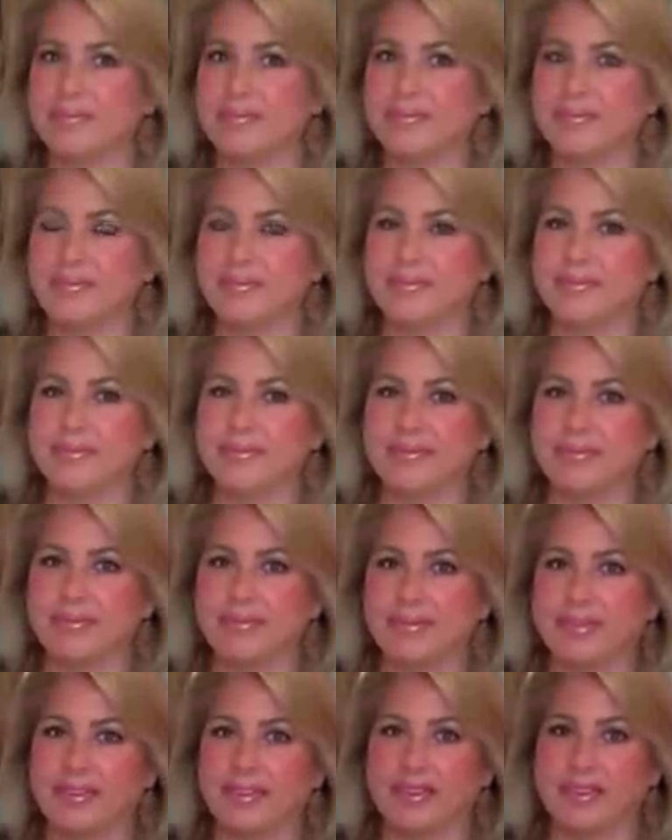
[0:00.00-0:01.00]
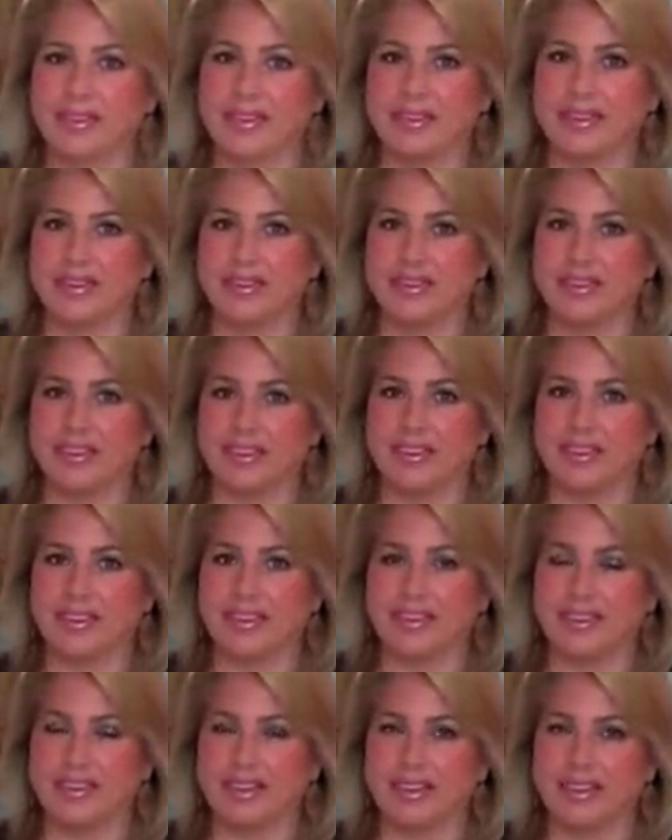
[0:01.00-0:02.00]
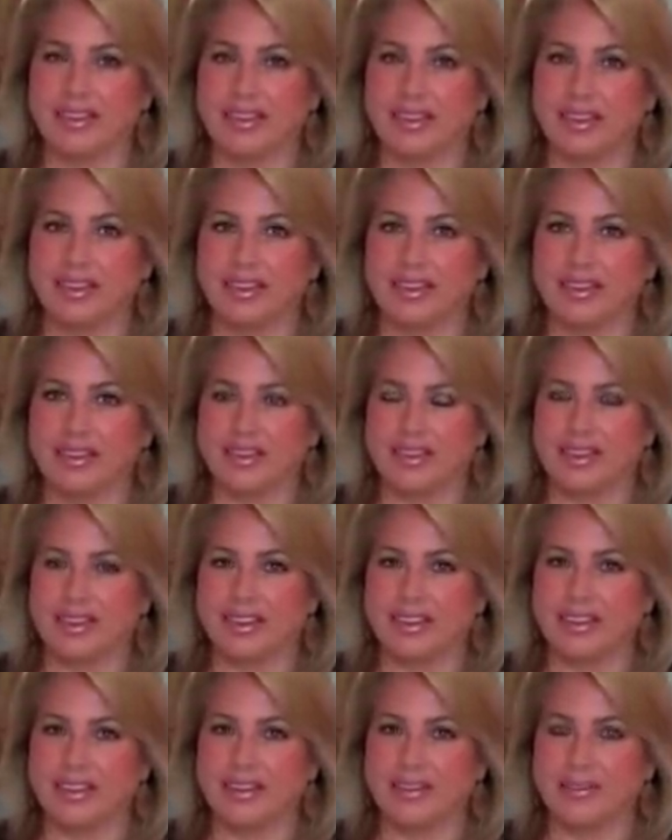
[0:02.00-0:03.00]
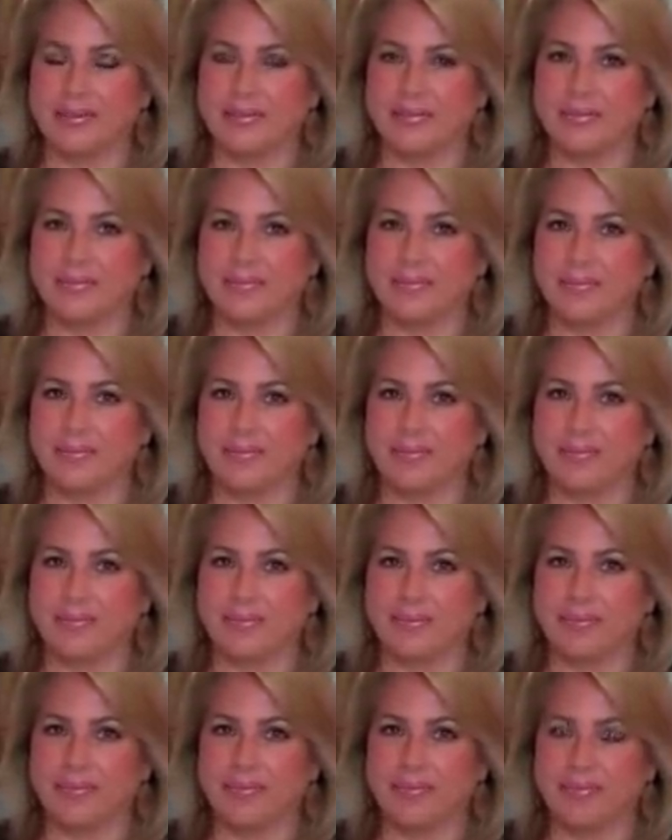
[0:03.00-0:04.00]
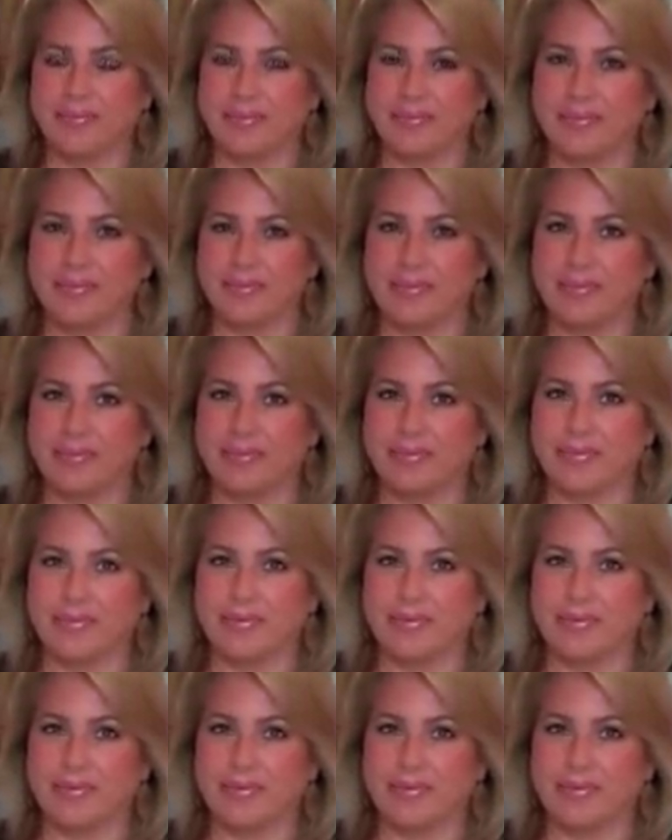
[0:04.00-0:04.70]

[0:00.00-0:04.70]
(silent)